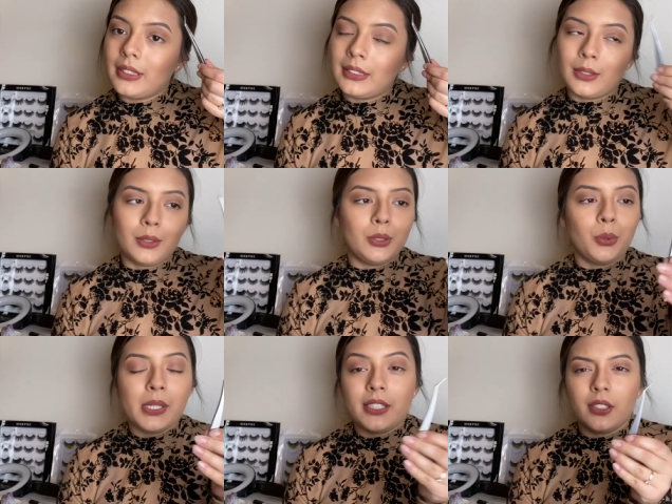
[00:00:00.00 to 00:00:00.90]
little
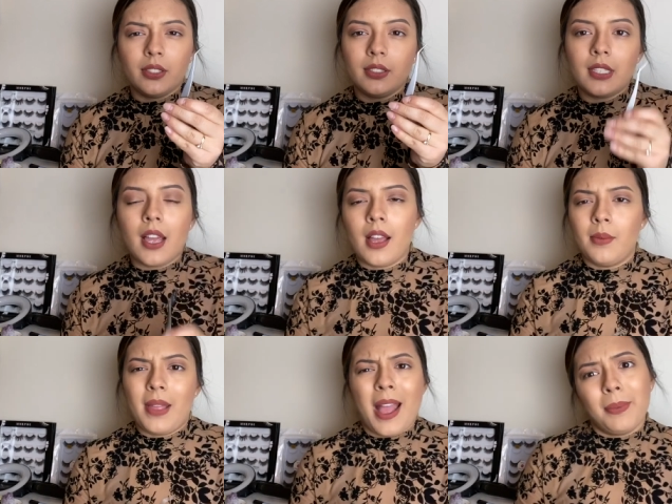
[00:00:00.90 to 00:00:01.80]
tweezers,
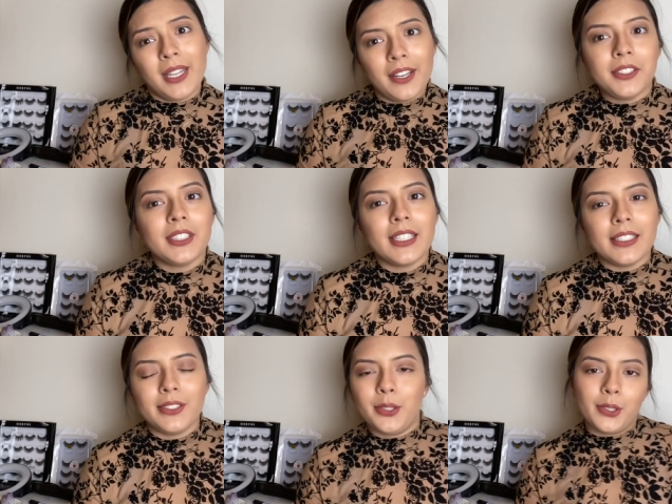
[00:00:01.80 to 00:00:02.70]
um, applicators I
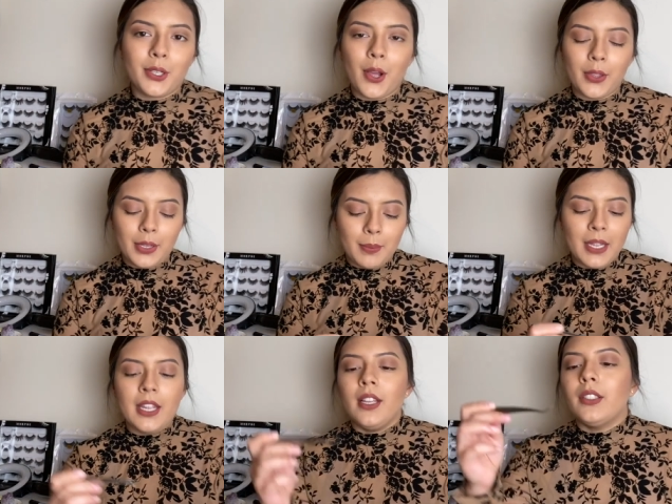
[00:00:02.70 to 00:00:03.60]
guess you could call them.
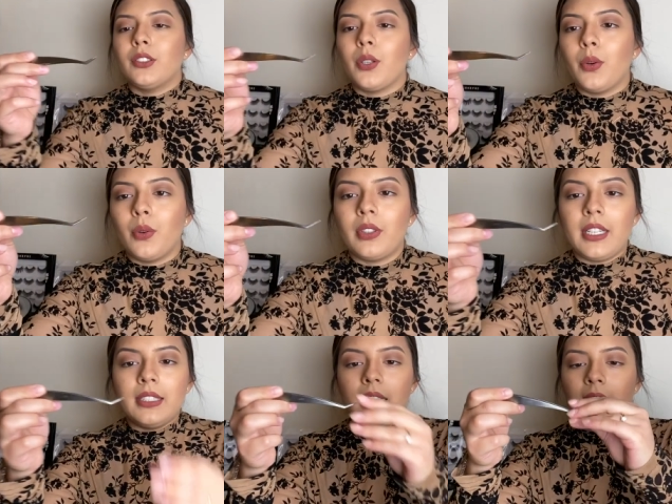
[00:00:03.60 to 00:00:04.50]
So
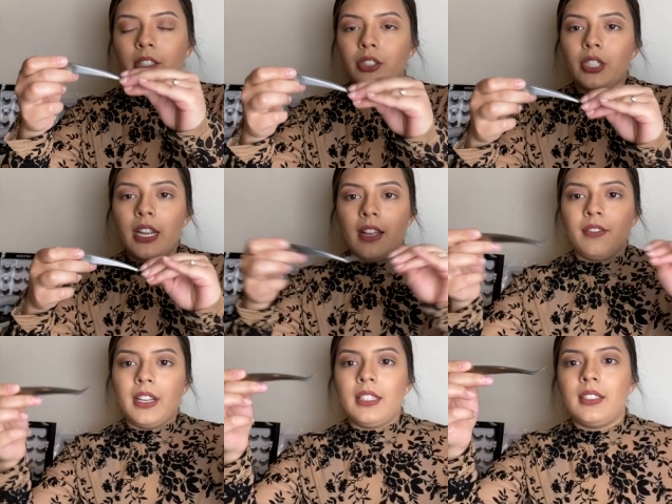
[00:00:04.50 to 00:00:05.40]
these actually have a